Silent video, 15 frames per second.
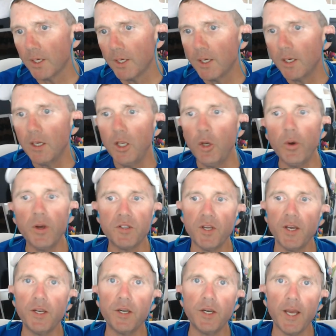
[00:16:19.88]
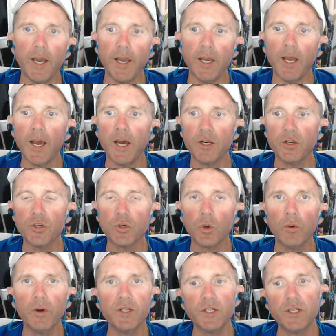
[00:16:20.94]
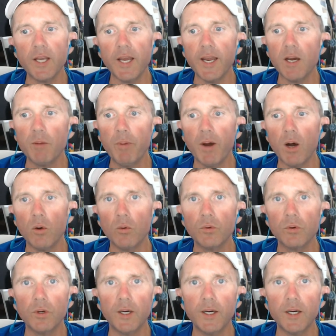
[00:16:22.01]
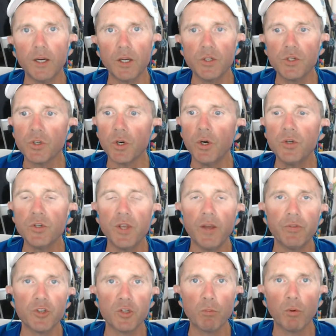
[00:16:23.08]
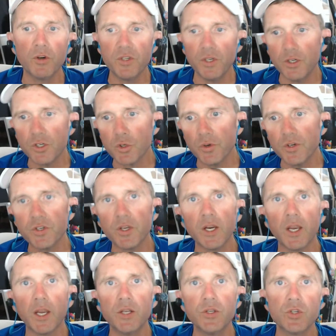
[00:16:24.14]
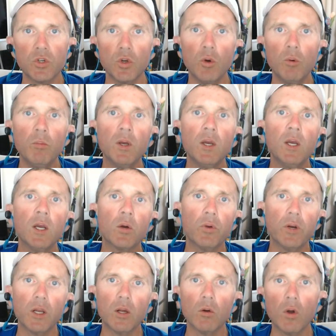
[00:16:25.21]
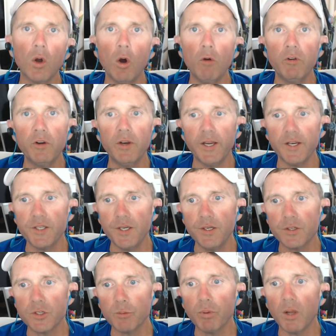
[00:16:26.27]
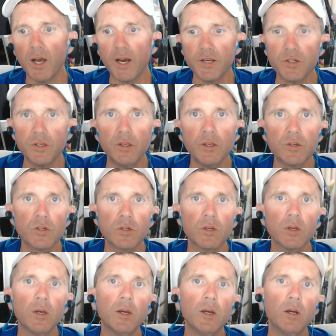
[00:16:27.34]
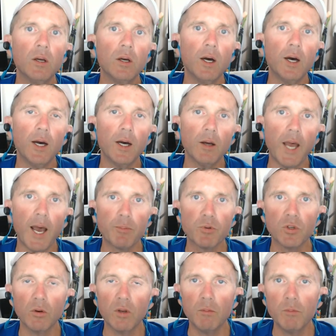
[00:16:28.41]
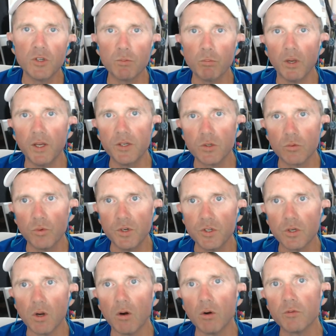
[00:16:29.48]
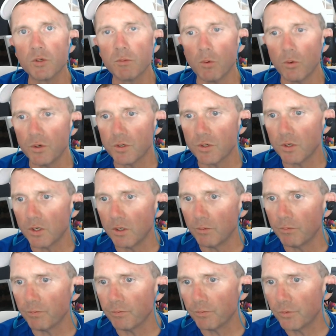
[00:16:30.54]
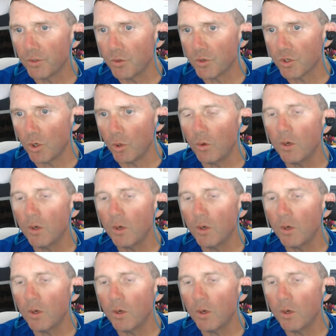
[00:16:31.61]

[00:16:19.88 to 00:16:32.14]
USA Today had a story today about concerns that the sports industry is going to consume critical COVID-19 supplies in this absolutely misplaced restart of sports too soon.